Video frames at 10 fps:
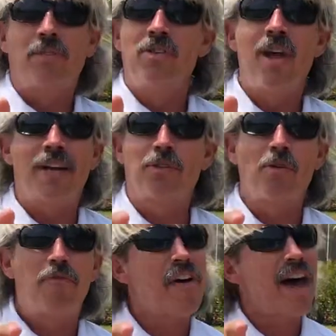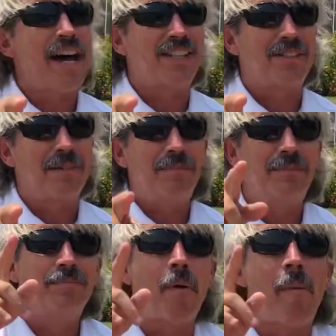Not so fast.
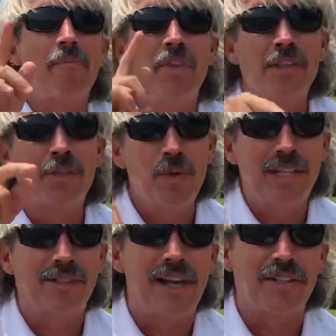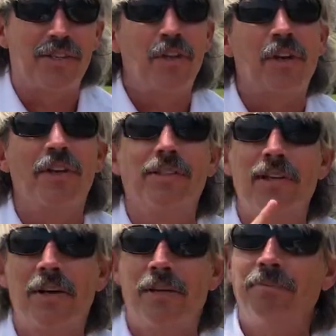This week's lesson, you're going to
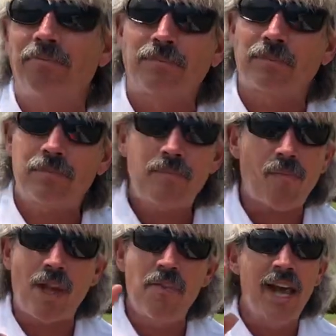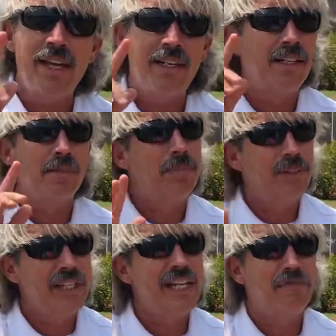learn that it is
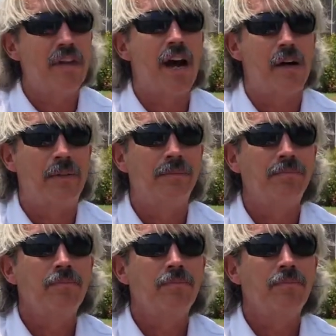believed now